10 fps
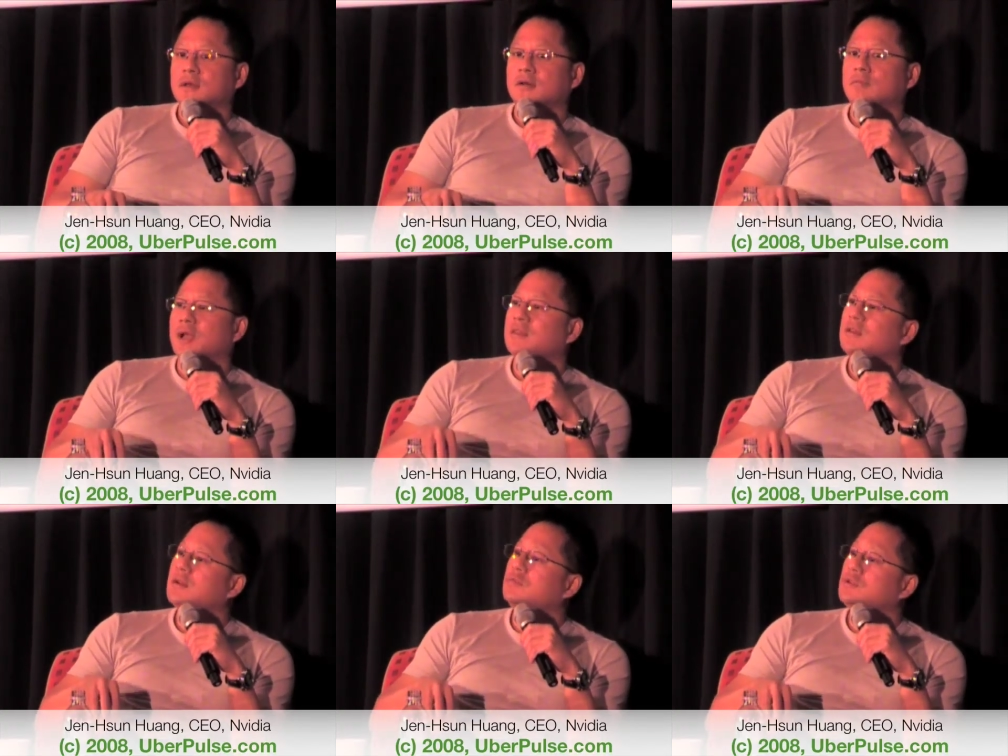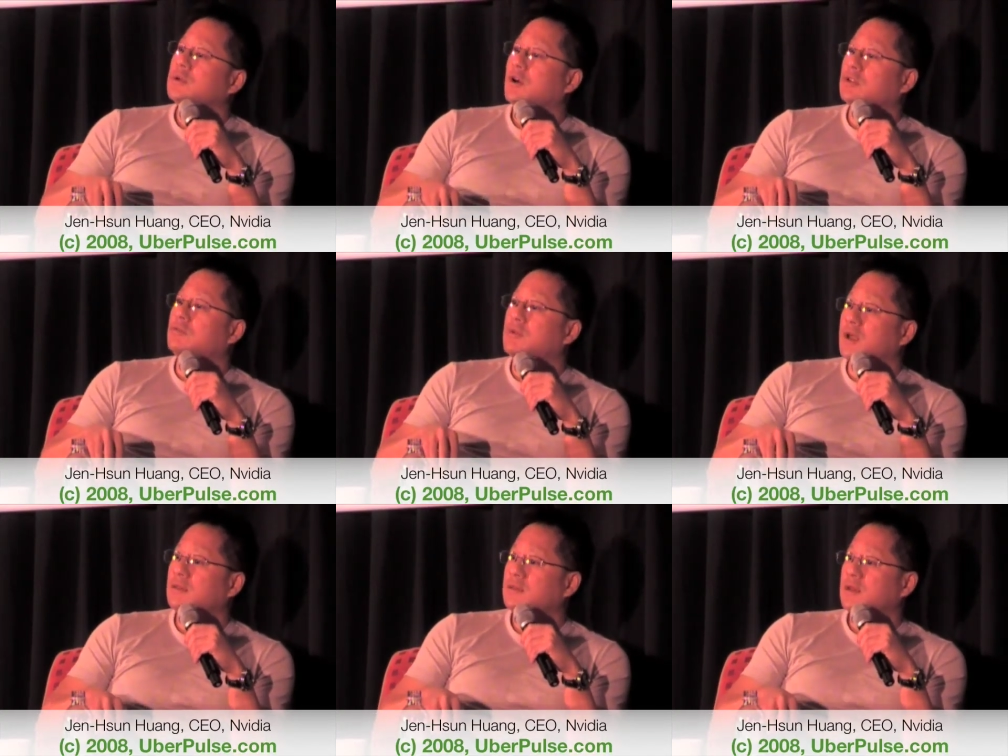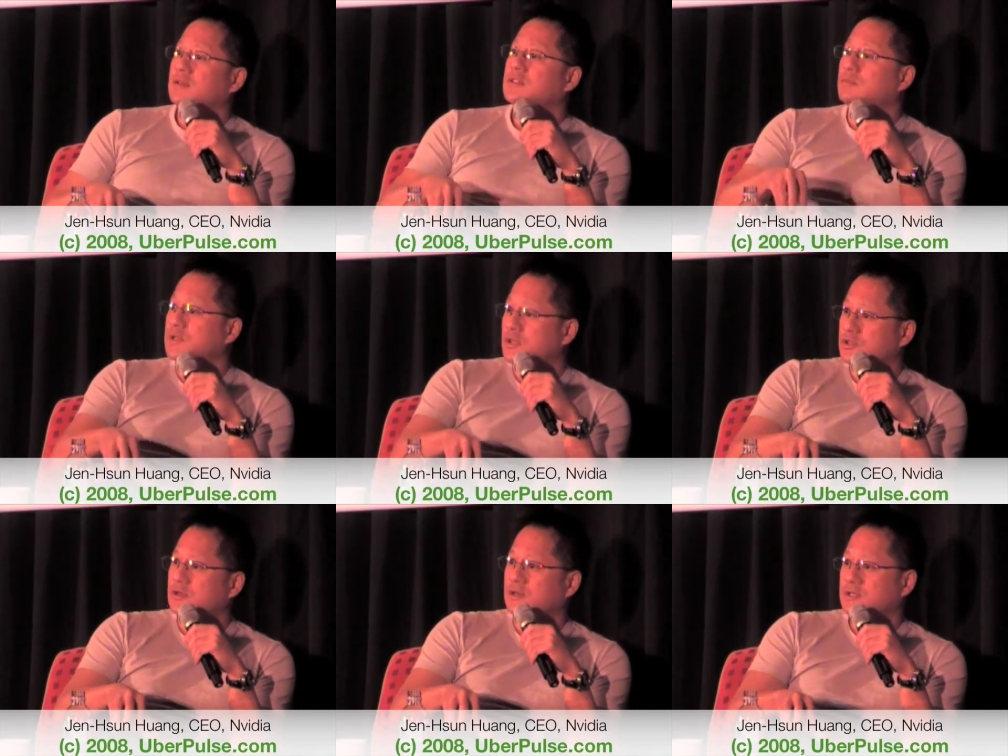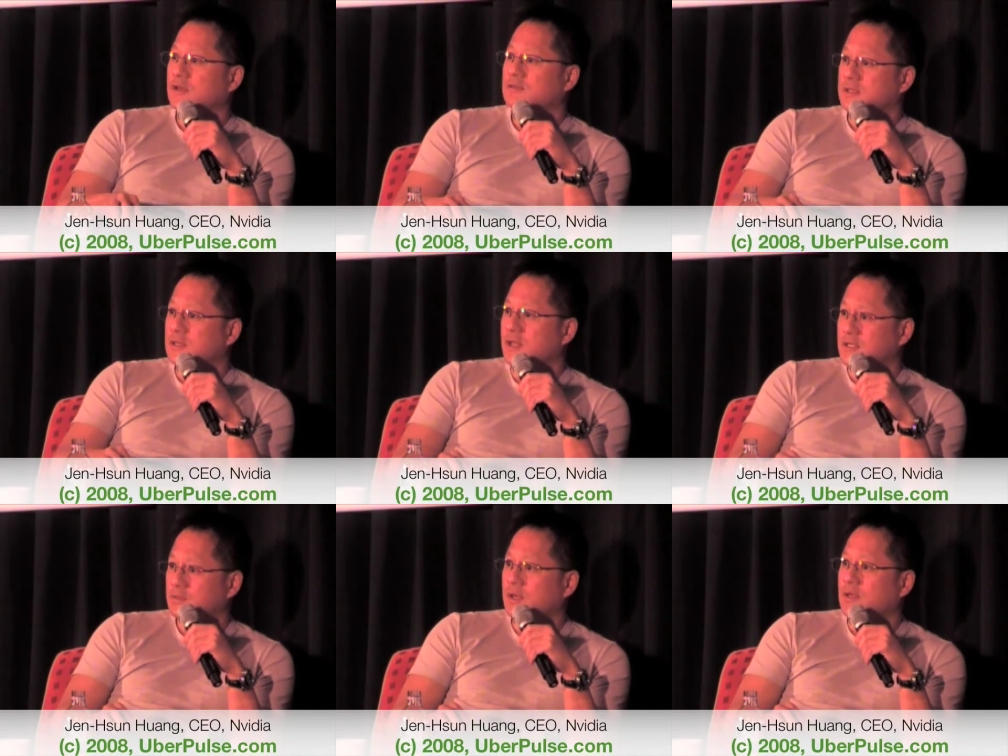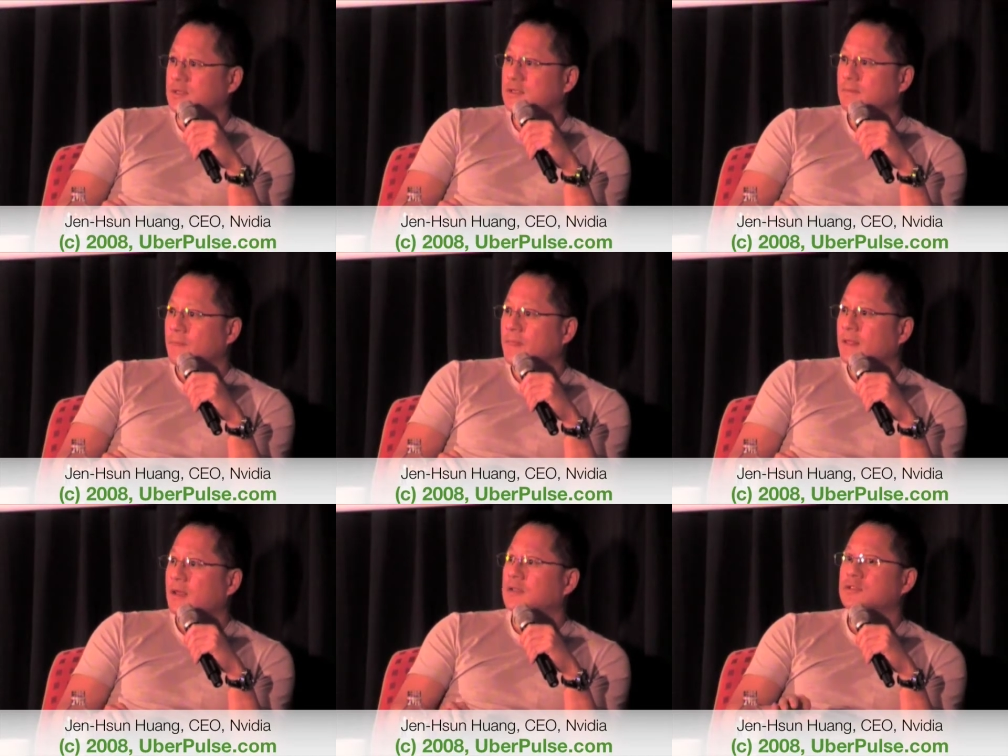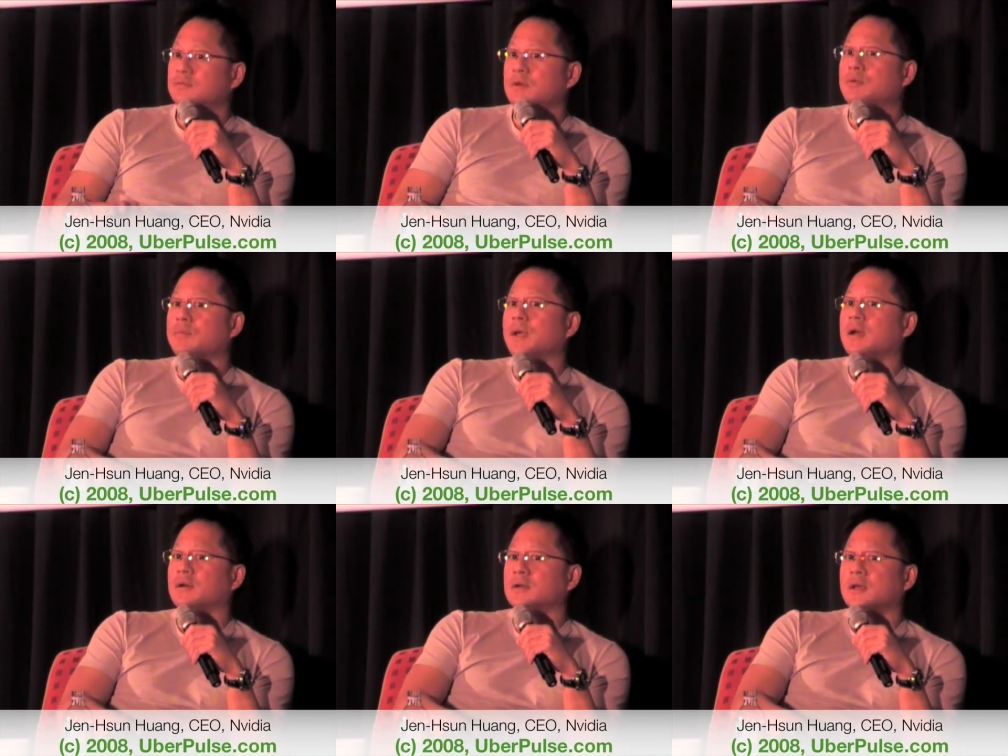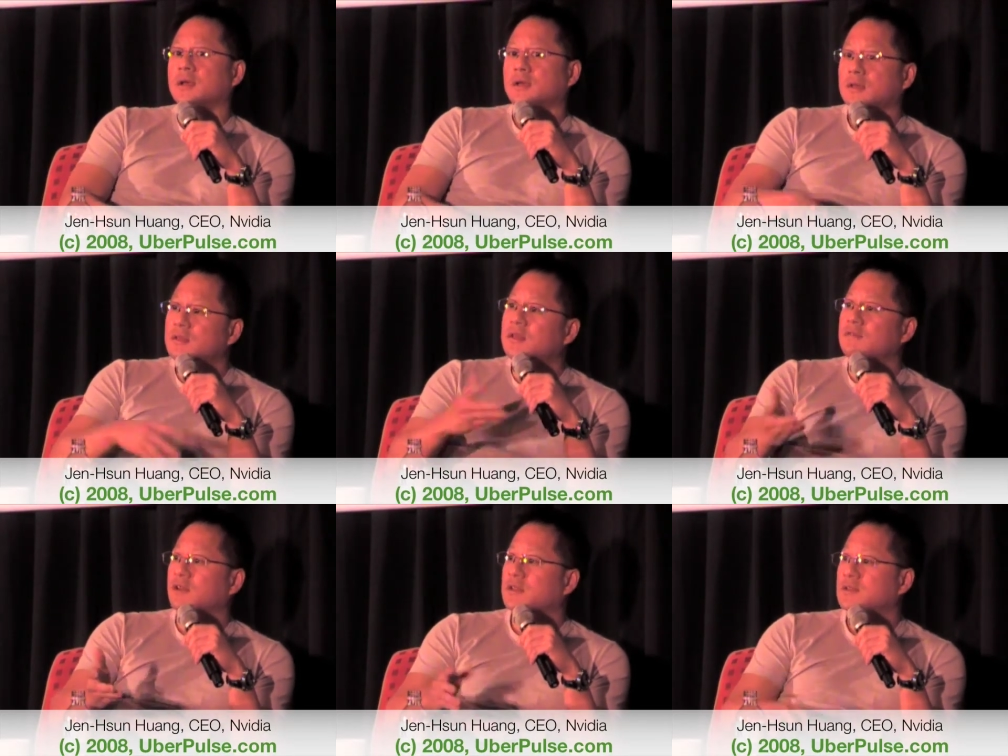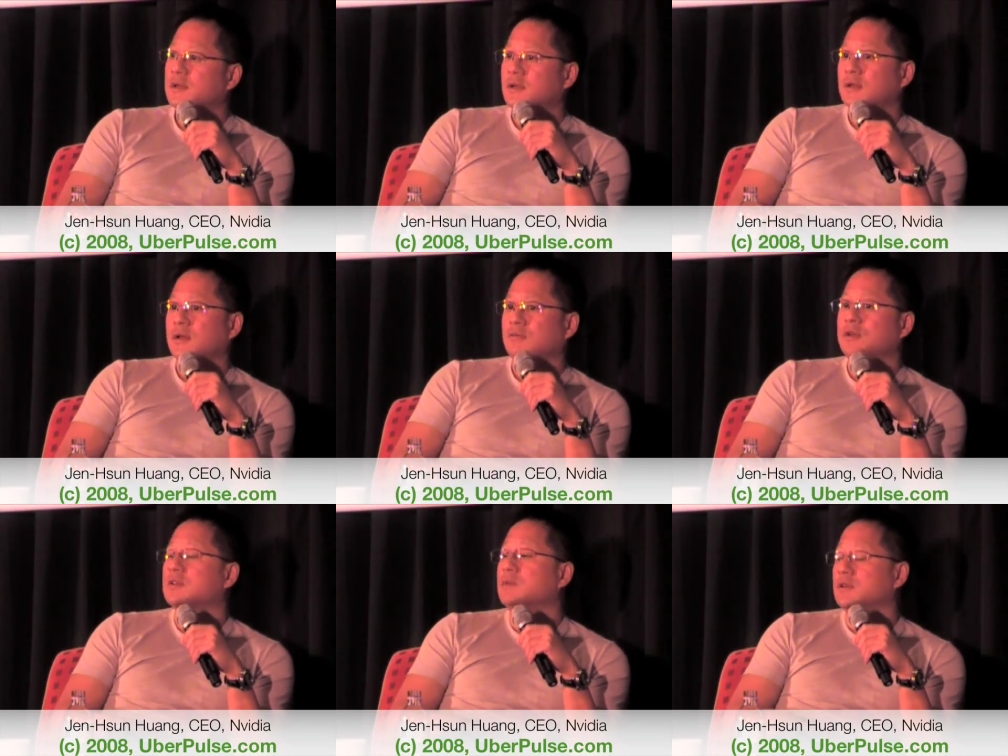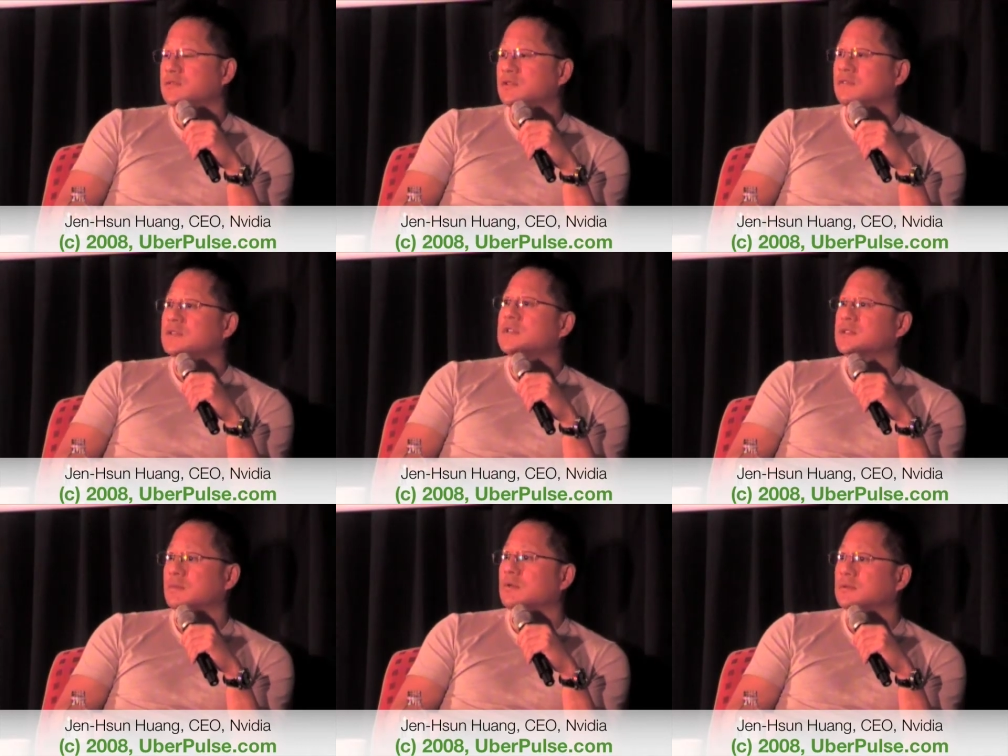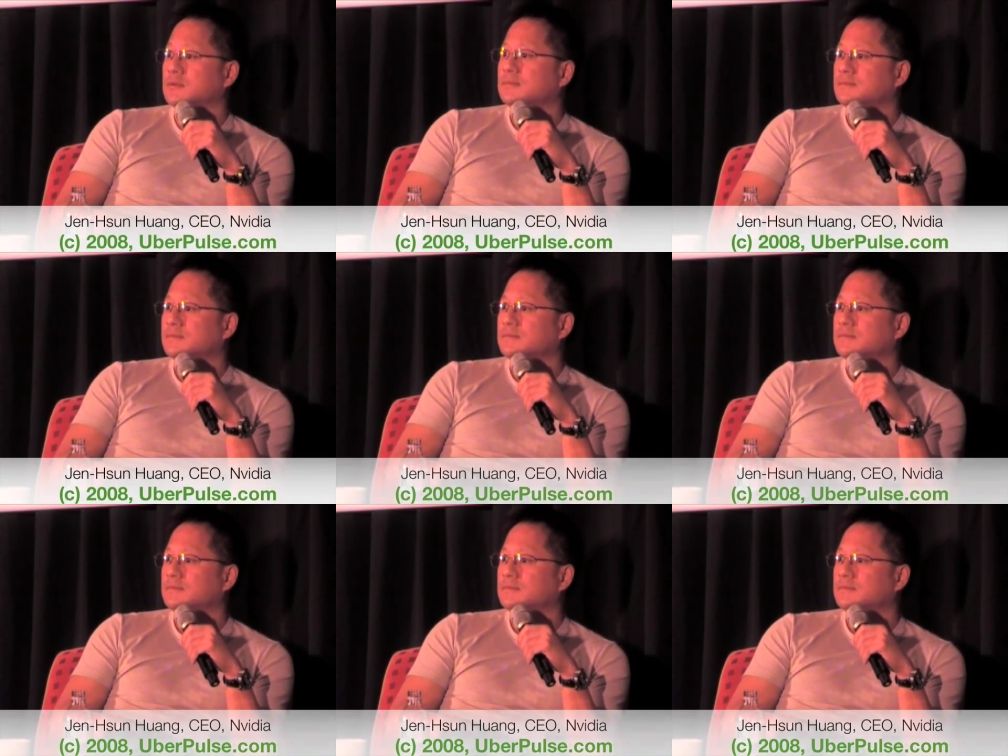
Um, but I think I'm doing all the right things to position ourselves into that space and to be prepared in the event uh, we could be of service to someone.